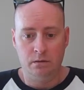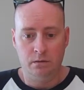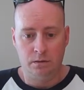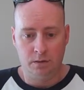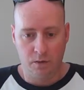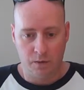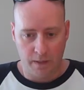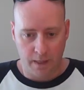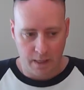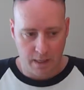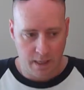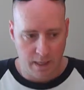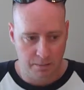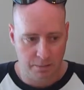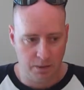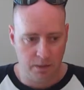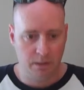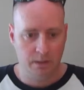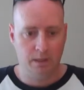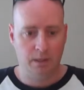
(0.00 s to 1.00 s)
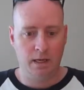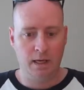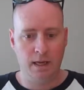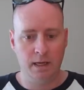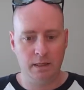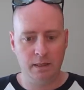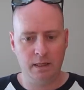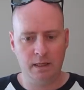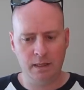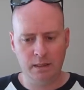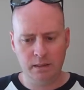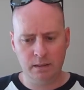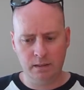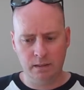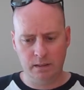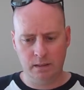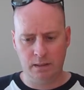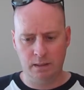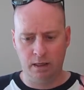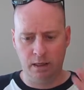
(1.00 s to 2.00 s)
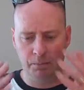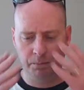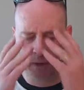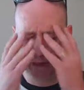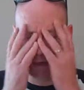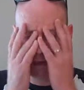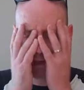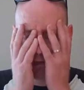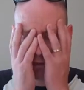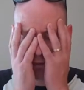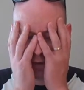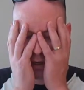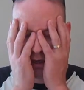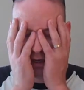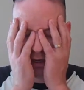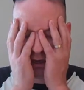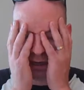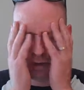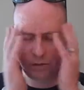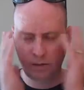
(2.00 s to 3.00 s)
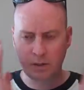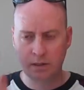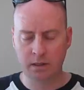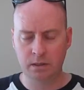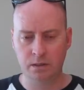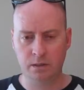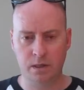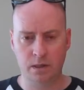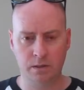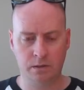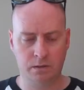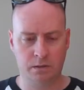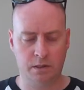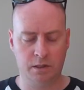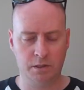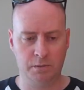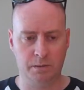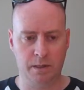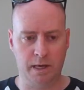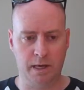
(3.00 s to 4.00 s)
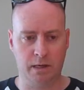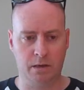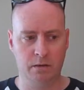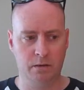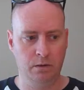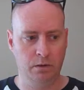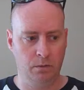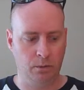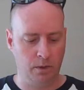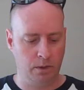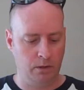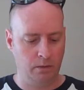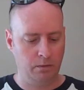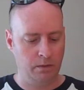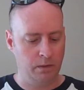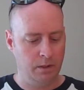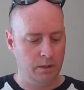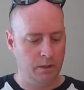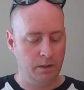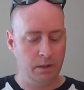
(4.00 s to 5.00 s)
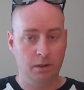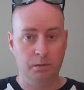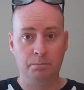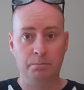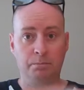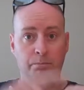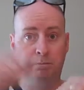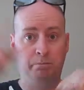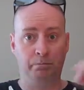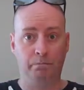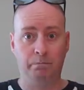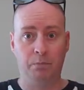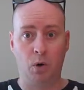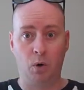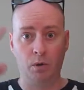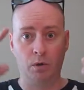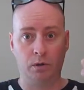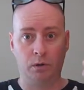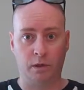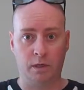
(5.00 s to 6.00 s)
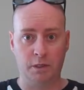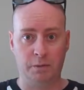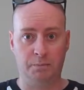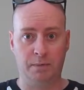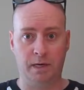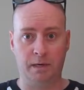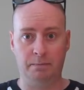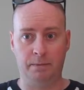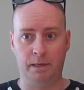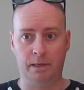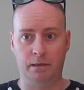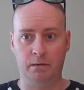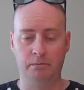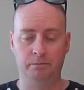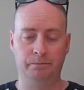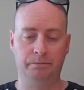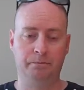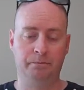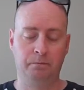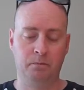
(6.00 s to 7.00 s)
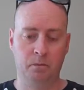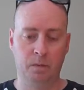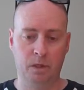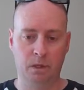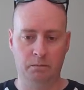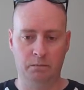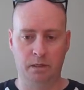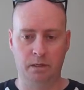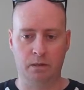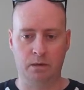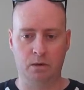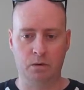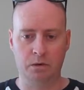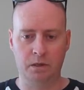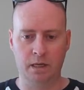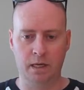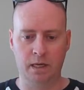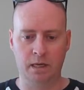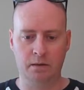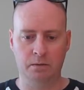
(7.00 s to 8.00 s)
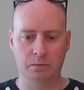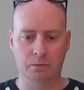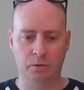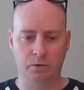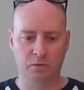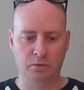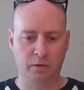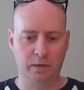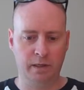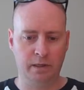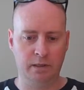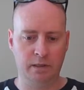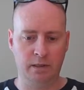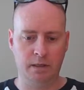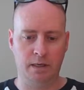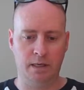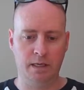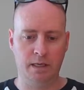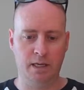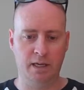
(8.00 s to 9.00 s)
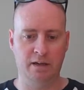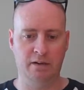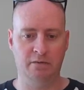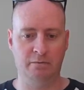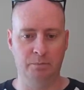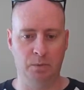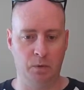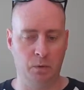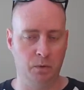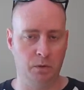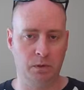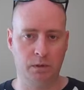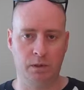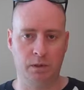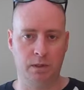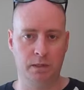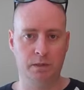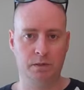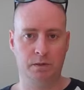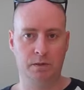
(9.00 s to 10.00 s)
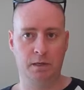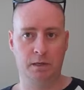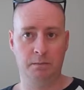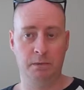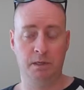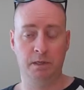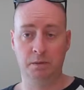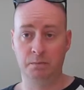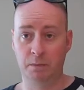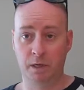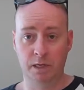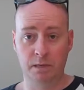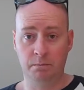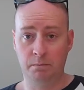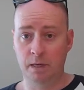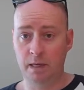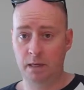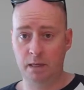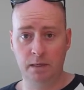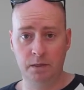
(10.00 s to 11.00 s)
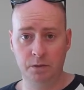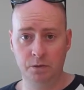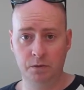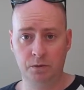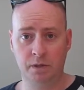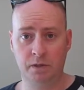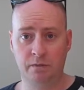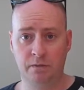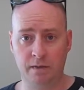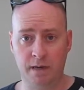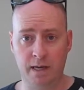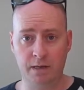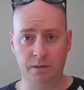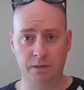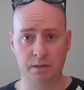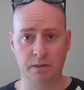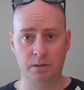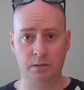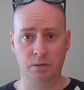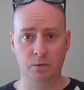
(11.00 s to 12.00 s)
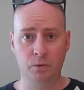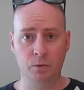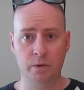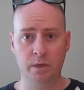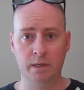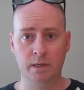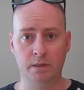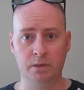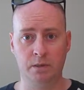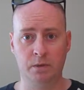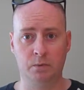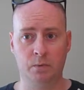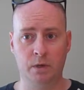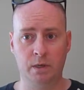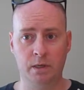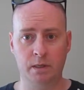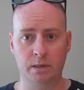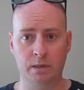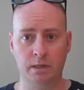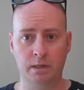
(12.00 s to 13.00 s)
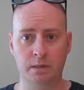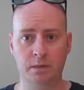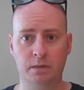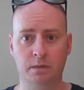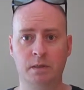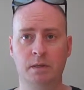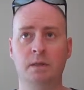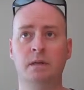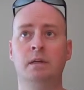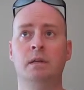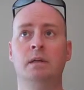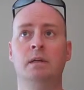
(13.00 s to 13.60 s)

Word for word: So that happened. And then I'm thinking, okay, how's he going to get his claws back? Well, bone claws pop out. I'm like, okay, Wolverine cannot have bone claws. I mean, this might make an interesting facet to who he is and what he does.